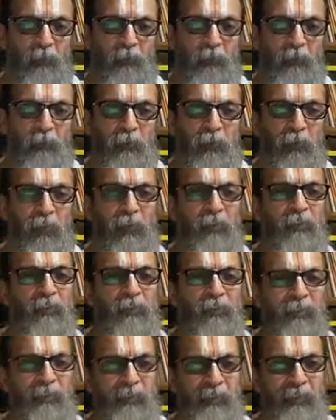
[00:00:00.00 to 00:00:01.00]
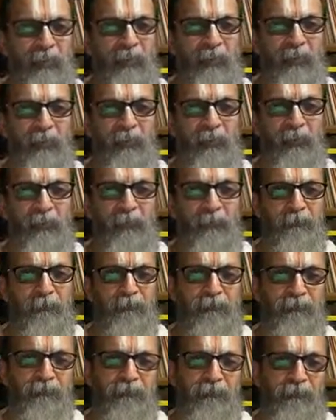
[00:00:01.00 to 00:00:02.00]
the trend is
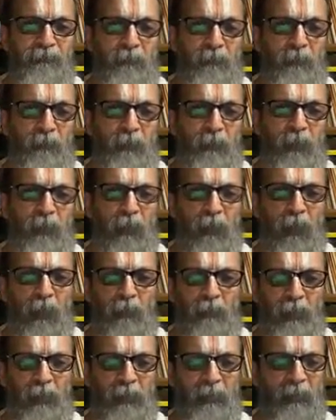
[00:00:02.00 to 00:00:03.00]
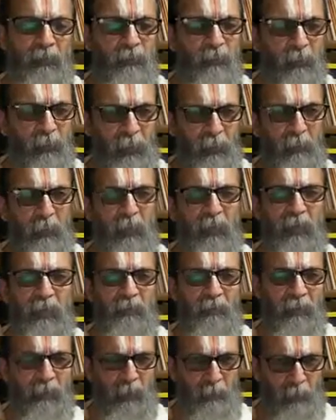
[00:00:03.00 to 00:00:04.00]
always, Deepavali
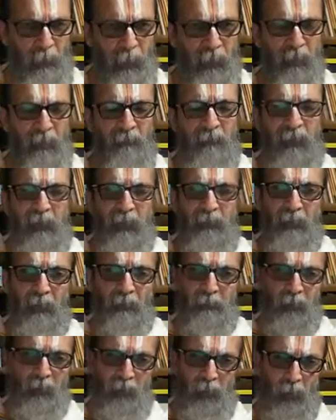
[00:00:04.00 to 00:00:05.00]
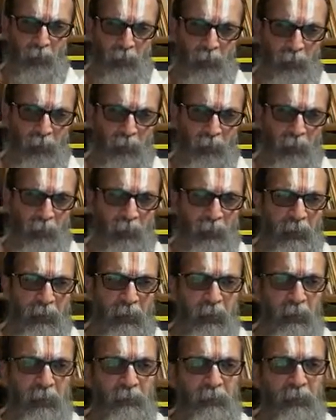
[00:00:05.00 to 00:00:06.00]
is a very important festival of the Hindus.
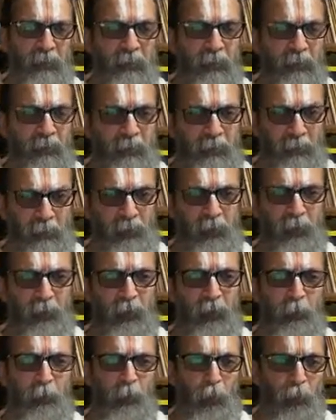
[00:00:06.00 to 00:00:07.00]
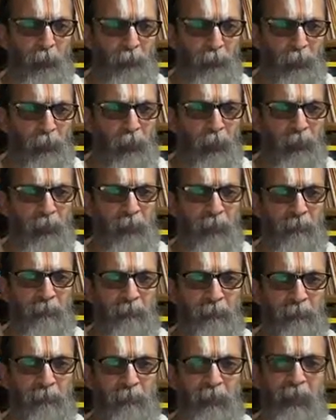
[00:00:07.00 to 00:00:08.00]
There is a tradition to purify
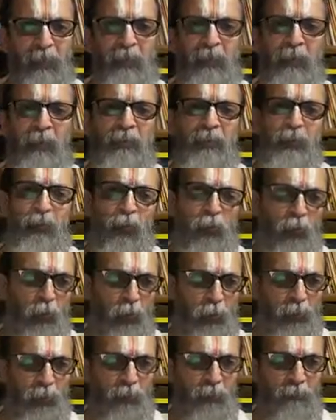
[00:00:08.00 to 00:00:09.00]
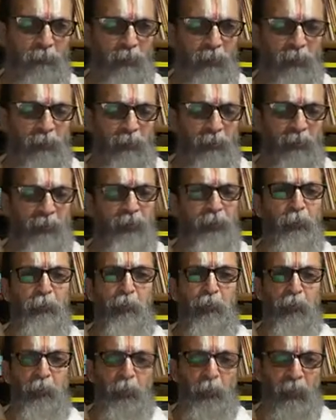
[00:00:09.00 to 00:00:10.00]
yourself, wear nice new clothing,
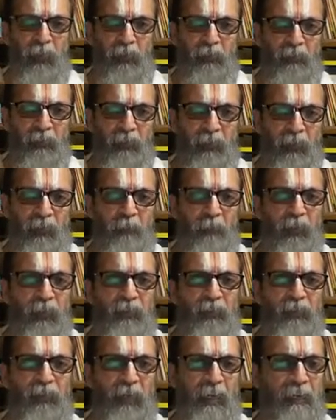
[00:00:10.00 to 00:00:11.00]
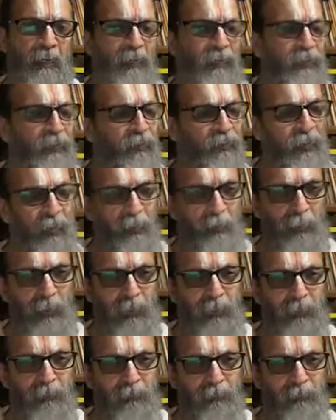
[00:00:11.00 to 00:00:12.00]
distribute sweets and burst crackers and
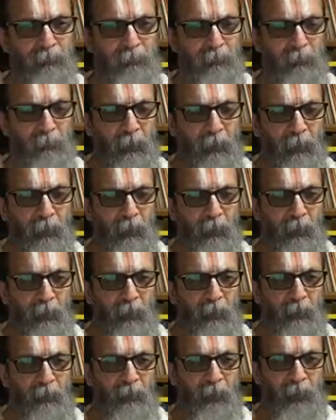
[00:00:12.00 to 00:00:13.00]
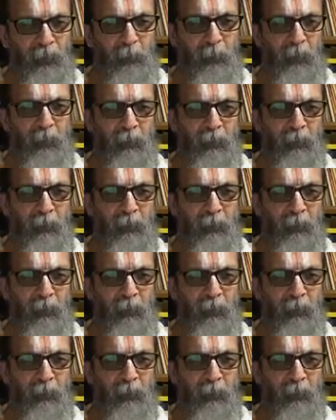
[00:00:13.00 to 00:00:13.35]
celebrate. This